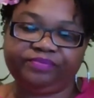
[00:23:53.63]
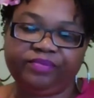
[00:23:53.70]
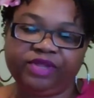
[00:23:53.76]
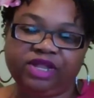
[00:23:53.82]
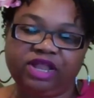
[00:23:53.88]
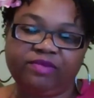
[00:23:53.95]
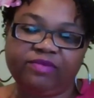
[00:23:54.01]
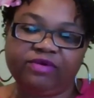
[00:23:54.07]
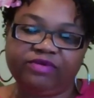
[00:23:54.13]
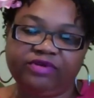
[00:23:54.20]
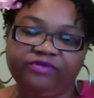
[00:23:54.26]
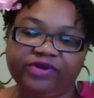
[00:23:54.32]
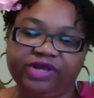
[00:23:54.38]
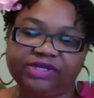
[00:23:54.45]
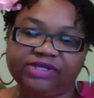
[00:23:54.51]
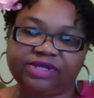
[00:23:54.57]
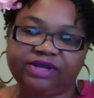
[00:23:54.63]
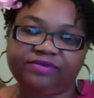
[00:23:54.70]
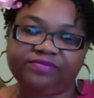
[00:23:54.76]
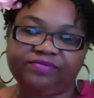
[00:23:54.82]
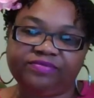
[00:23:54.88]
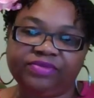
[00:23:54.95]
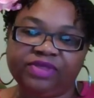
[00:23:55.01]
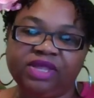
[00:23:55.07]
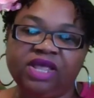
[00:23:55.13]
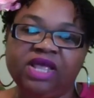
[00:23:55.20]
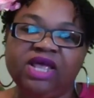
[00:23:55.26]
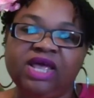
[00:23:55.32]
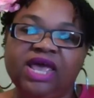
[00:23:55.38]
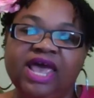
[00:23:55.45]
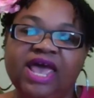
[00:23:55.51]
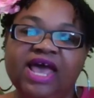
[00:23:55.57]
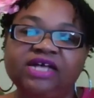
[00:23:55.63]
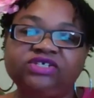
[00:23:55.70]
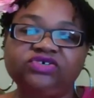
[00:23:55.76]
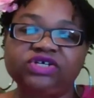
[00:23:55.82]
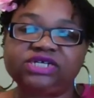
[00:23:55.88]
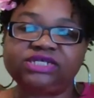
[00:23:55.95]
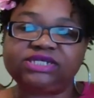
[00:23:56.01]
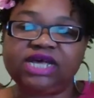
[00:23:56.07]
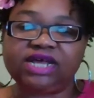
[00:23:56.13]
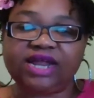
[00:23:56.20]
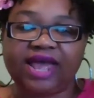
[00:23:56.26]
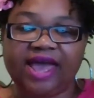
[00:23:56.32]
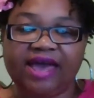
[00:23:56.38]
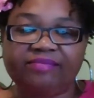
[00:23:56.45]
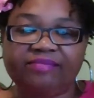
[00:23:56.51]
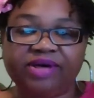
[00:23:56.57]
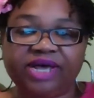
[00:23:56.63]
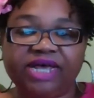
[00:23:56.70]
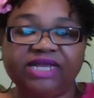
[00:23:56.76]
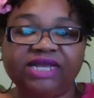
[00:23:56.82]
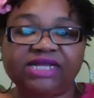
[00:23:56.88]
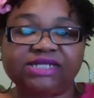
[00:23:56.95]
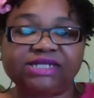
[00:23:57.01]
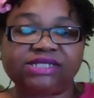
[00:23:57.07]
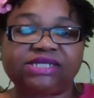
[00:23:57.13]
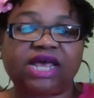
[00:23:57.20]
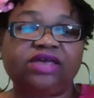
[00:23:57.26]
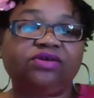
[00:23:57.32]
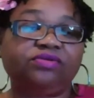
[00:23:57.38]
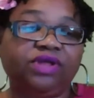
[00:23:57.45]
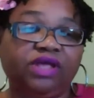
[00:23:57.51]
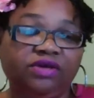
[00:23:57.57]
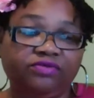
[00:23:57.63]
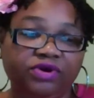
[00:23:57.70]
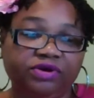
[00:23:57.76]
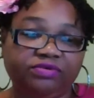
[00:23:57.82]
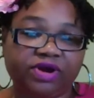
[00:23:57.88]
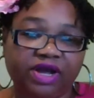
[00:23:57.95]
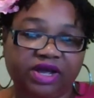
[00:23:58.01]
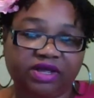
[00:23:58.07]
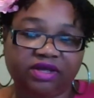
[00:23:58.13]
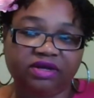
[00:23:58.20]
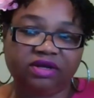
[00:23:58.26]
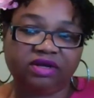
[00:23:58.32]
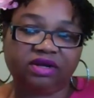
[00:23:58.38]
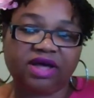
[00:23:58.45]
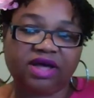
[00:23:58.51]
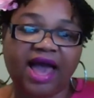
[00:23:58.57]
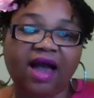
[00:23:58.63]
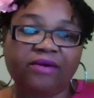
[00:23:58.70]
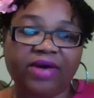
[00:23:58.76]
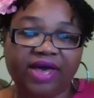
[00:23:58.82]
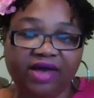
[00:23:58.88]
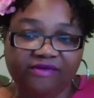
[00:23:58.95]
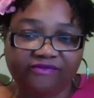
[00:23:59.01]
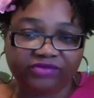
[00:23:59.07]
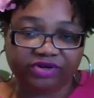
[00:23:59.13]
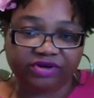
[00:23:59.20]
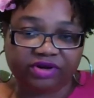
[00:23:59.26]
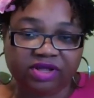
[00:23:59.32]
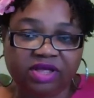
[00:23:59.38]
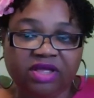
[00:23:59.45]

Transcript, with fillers: Let me rephrase that. As you can see in the handbook, it doesn't say you need one, right? However,